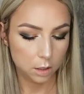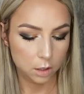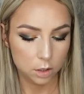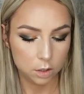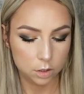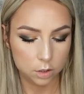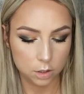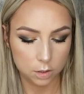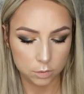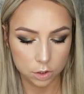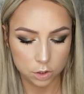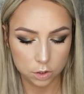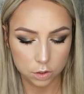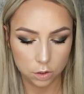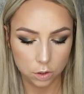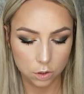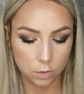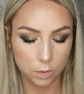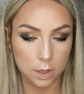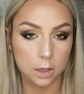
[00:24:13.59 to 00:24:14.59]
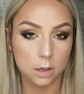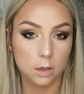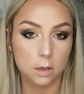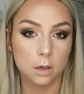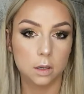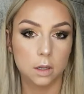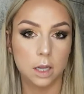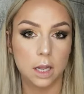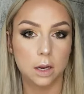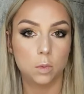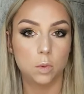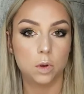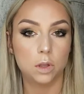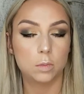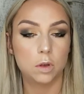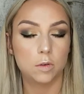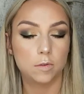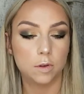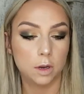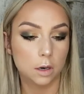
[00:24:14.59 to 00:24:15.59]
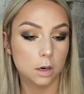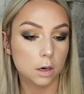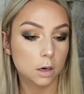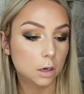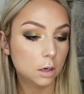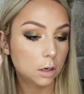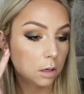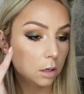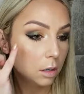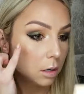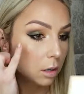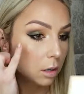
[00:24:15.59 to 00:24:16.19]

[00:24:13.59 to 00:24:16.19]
So I'm just gonna go in like with my finger.